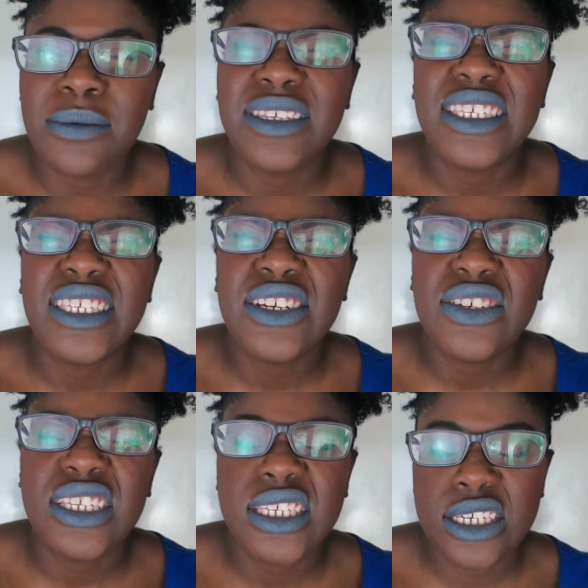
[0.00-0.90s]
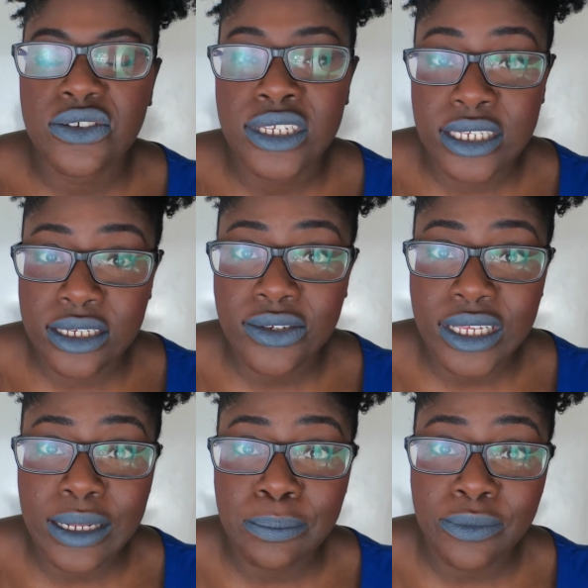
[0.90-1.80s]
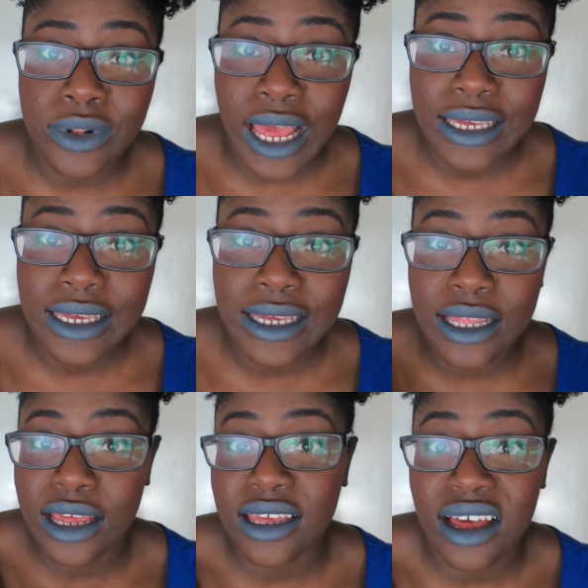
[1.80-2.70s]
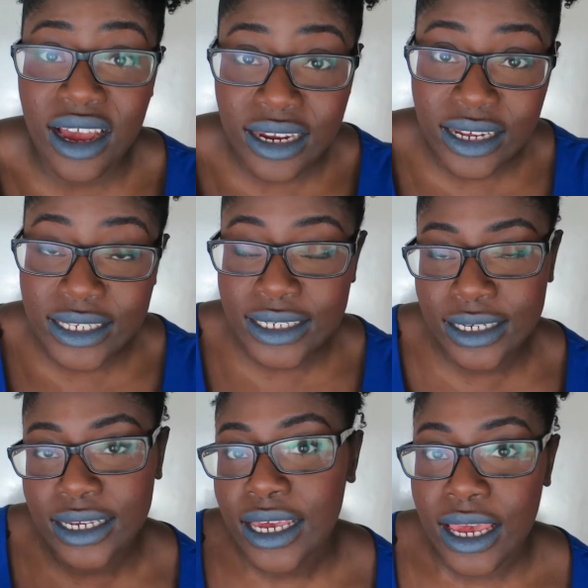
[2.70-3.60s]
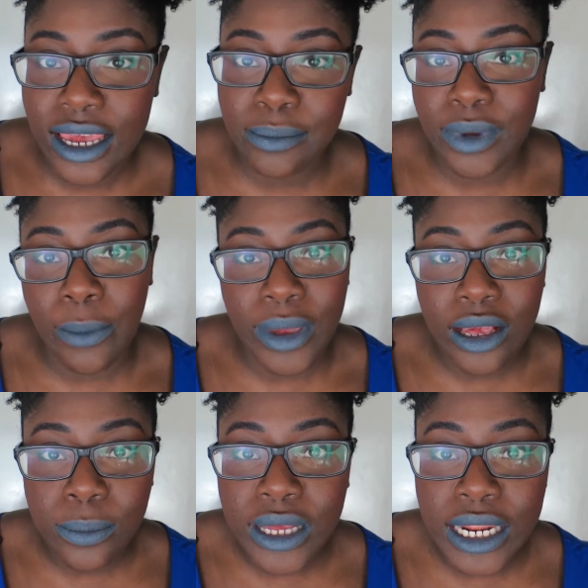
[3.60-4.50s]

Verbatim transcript: I'm seriously, seriously, seriously lacking uh, like a highlighter in my makeup